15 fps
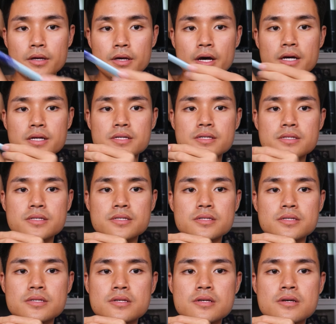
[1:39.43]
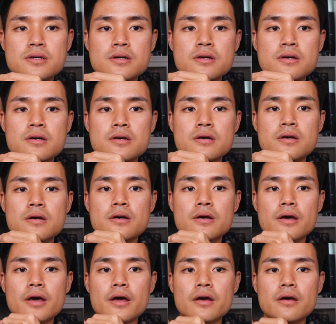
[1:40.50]
Yes
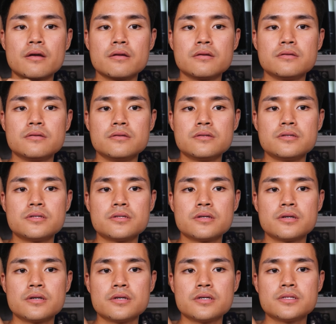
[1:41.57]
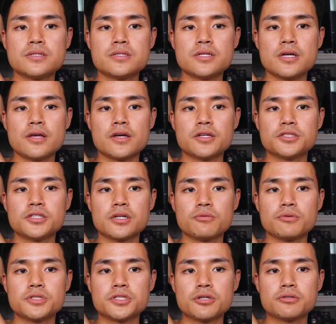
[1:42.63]
and say that shit
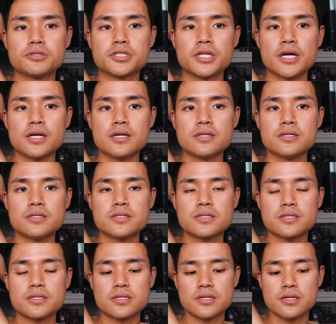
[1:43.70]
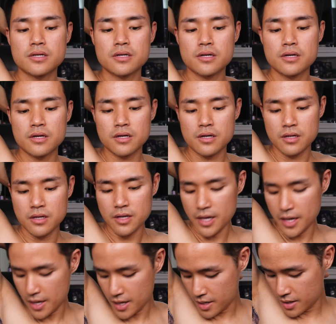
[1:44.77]
with your chest.
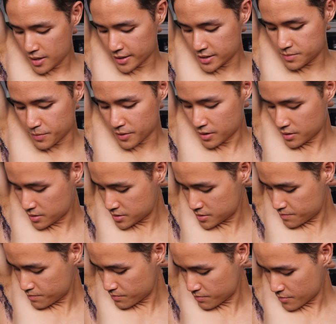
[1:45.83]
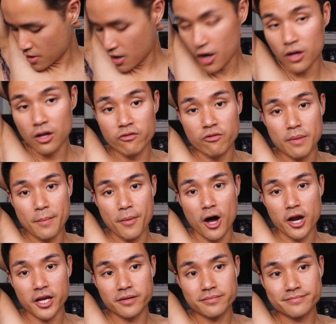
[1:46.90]
And I spilled all over my
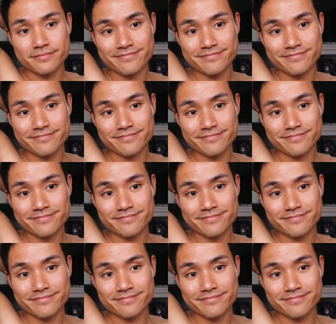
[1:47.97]
body.